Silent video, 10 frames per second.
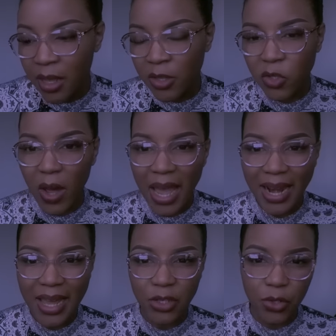So I
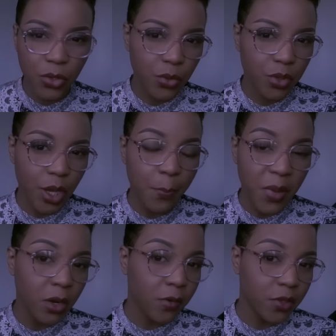like to use a
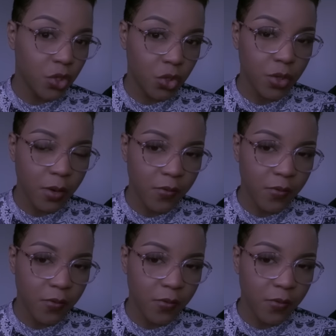bit of a Studio